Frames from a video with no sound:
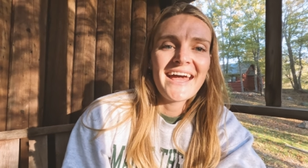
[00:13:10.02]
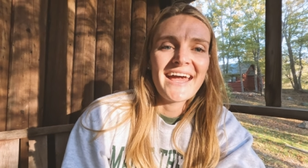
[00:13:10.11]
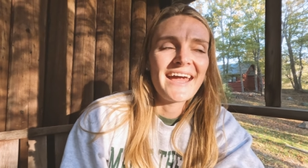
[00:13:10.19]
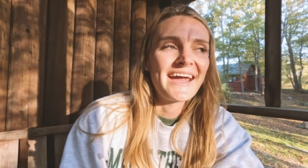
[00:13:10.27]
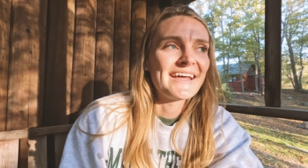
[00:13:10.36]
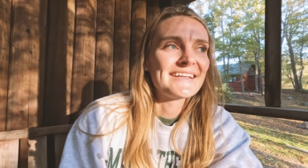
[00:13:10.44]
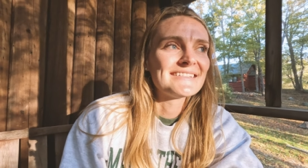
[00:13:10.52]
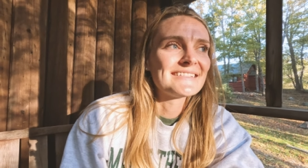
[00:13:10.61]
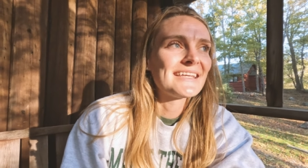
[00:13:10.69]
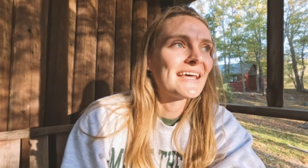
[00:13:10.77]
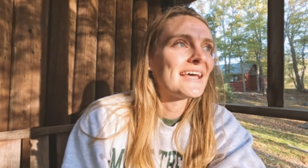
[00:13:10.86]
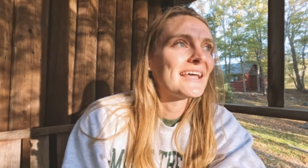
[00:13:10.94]

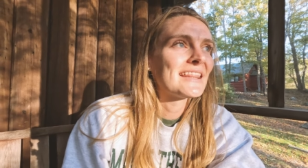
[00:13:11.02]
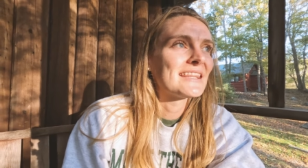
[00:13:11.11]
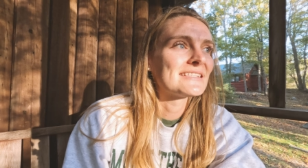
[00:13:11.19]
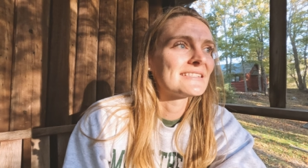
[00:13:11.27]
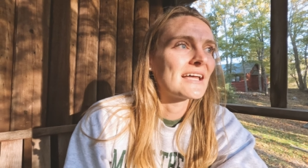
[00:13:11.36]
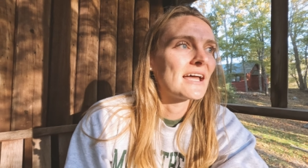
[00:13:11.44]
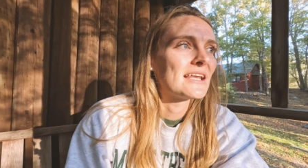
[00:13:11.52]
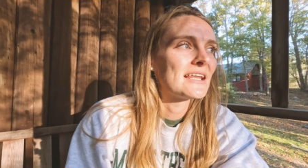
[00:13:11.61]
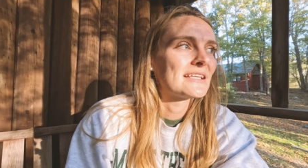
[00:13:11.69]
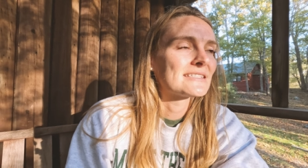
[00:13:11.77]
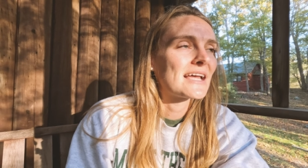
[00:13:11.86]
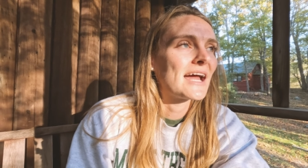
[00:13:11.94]
And the sun
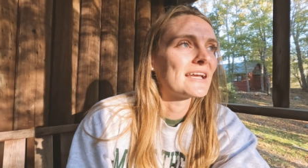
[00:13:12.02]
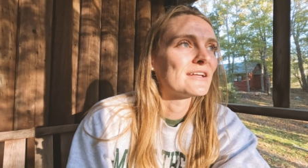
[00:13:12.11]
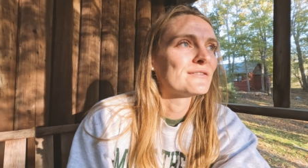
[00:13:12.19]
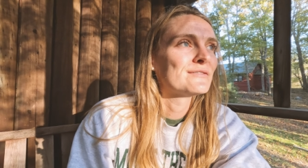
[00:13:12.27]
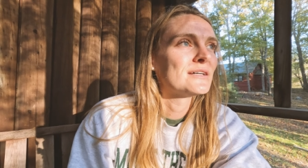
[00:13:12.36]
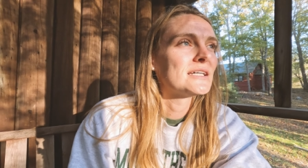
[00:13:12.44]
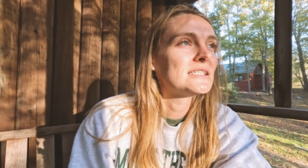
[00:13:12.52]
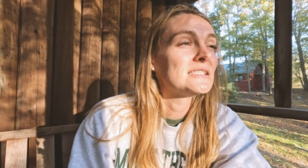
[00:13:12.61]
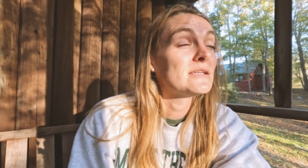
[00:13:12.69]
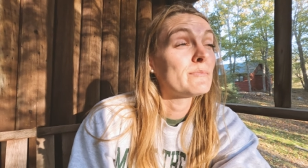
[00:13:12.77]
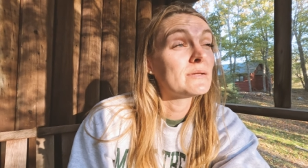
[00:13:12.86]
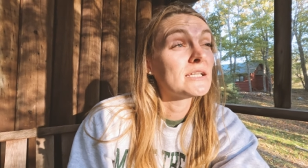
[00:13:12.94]
is kind of
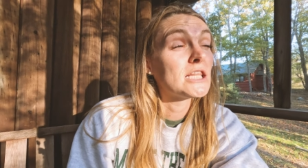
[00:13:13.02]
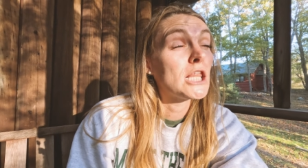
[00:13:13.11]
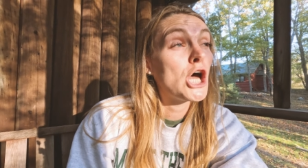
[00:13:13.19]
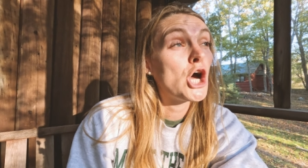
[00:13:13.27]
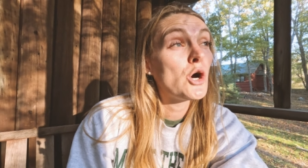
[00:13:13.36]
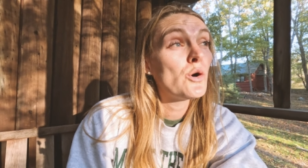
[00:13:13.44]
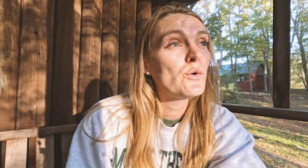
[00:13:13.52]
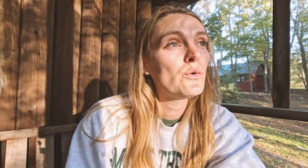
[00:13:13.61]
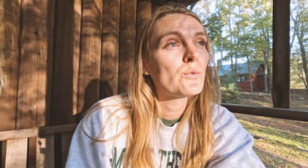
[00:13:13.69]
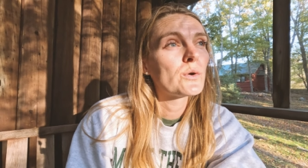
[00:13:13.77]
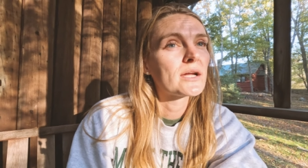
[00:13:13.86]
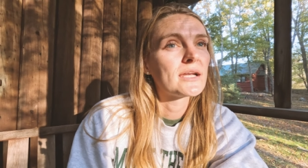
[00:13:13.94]
dipping
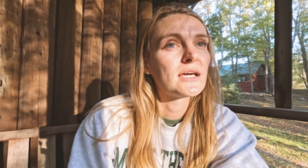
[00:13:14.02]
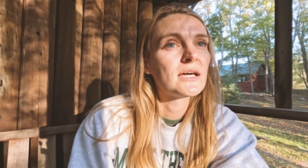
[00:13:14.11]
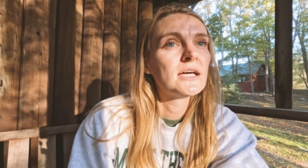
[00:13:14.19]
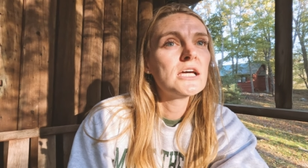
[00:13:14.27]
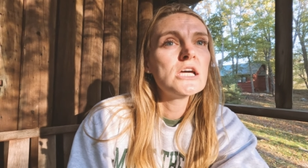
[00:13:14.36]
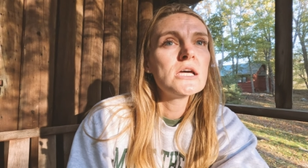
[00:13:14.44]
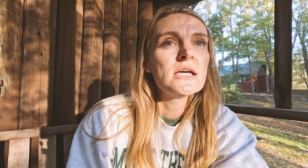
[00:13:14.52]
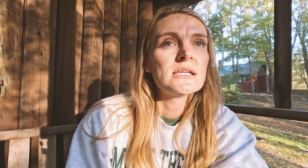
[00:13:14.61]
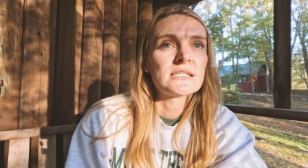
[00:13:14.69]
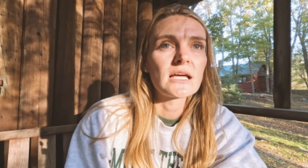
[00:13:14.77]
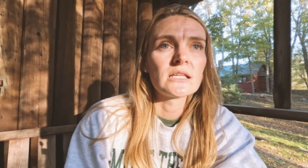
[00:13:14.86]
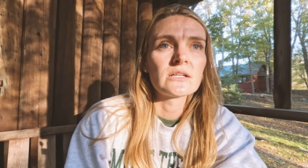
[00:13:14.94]
low. We're gonna
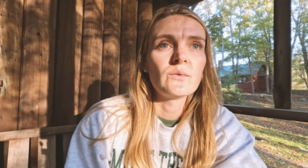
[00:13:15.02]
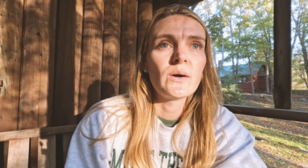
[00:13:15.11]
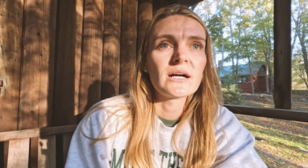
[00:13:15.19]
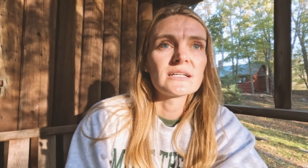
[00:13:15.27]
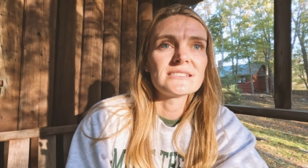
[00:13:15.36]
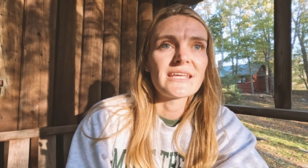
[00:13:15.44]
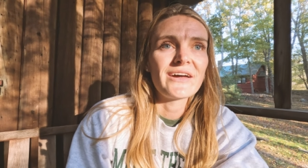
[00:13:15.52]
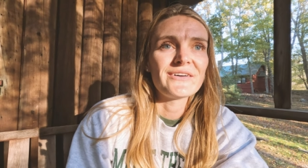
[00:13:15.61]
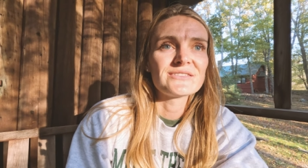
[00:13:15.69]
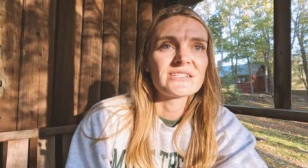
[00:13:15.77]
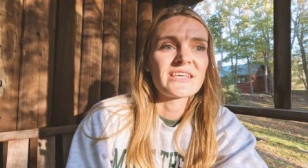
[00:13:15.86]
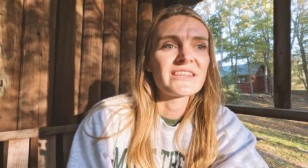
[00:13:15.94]
take a little walk
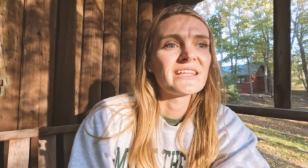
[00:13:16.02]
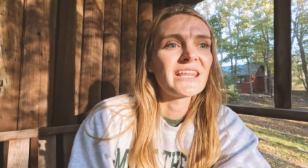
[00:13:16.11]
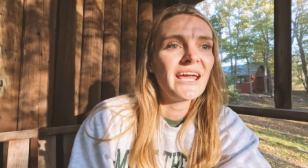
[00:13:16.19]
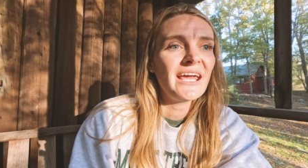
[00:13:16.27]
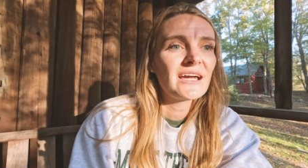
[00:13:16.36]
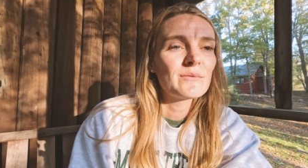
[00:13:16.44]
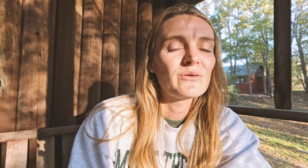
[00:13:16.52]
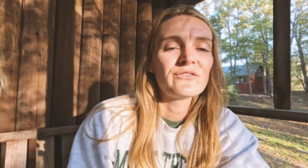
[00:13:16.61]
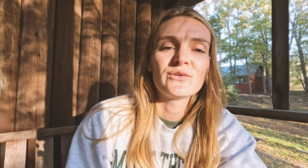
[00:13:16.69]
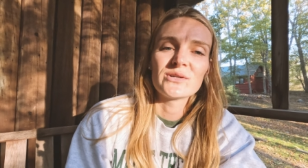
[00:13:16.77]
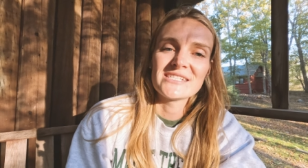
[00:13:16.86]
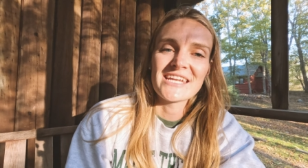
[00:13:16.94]
down to the lake
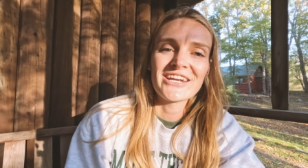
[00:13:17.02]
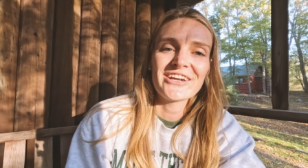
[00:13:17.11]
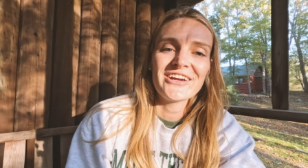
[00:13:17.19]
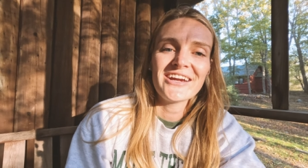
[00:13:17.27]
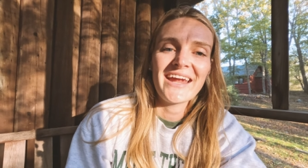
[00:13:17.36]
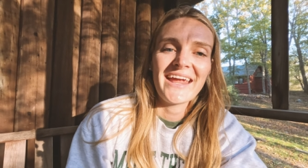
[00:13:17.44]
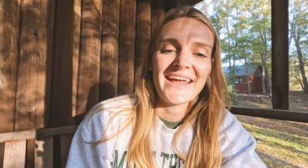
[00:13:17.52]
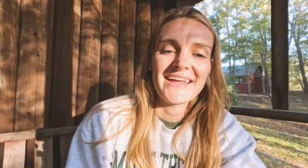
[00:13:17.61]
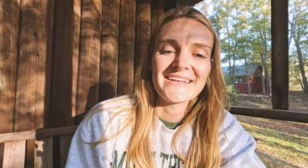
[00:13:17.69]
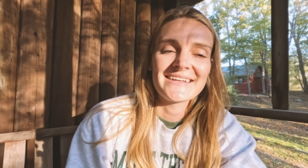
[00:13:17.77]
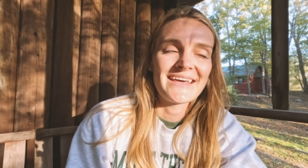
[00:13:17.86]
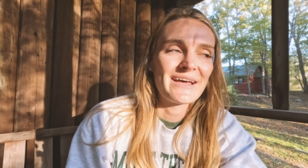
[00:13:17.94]
before dinner
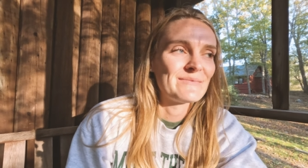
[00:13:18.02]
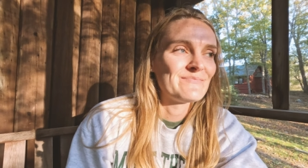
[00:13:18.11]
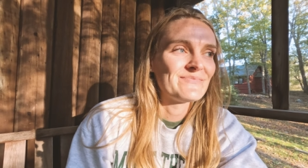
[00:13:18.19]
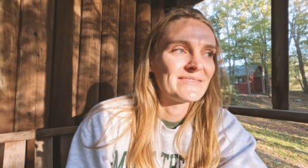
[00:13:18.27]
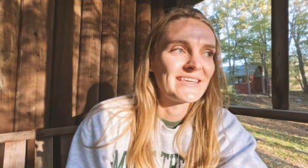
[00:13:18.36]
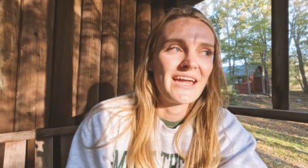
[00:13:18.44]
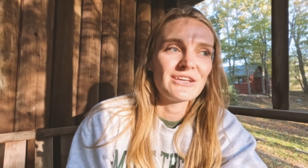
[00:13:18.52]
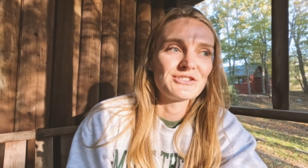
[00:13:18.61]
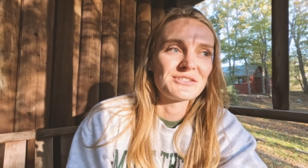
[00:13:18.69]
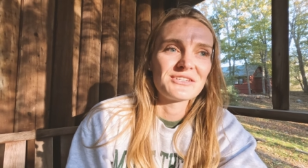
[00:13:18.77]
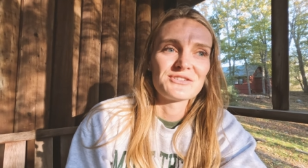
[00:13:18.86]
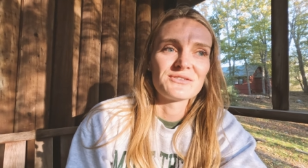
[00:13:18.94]
and um, yeah,
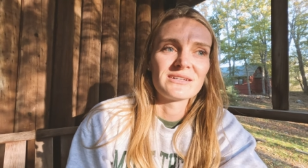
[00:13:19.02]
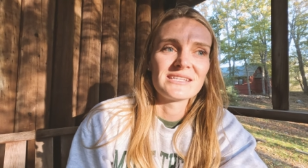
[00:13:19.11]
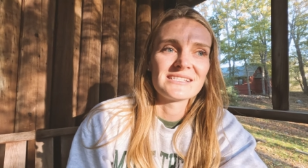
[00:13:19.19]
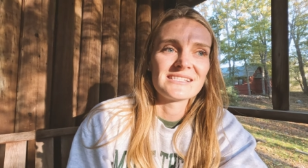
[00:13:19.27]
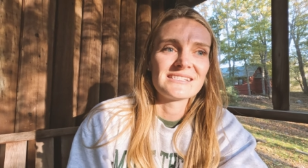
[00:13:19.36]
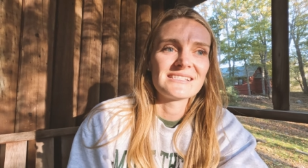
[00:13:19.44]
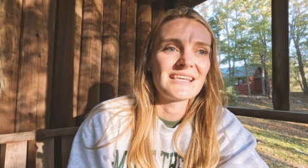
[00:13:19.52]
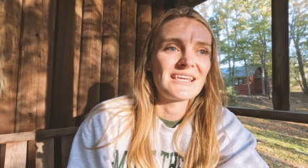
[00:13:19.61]
just enjoy this